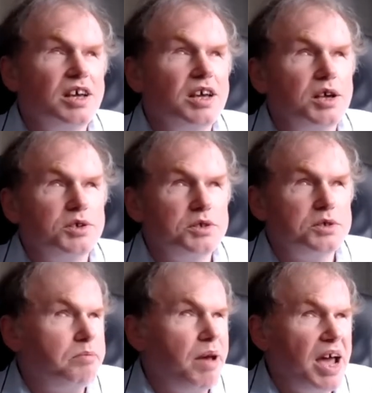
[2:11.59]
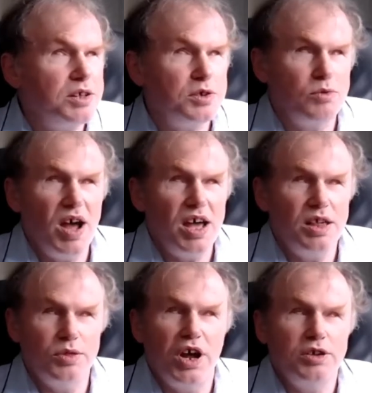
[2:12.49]
is back to the way
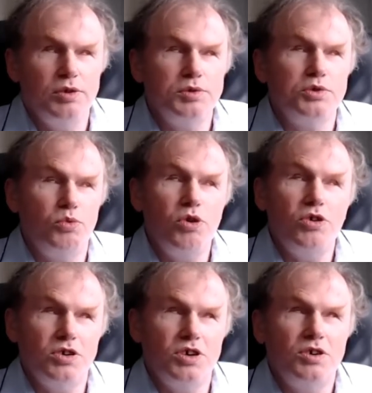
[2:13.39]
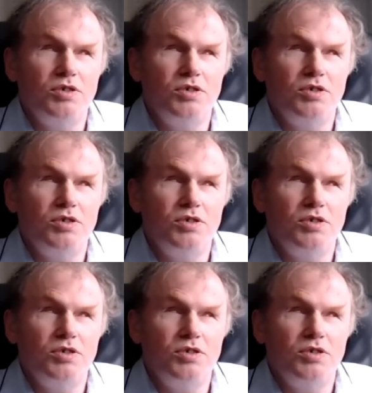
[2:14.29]
that I used to work.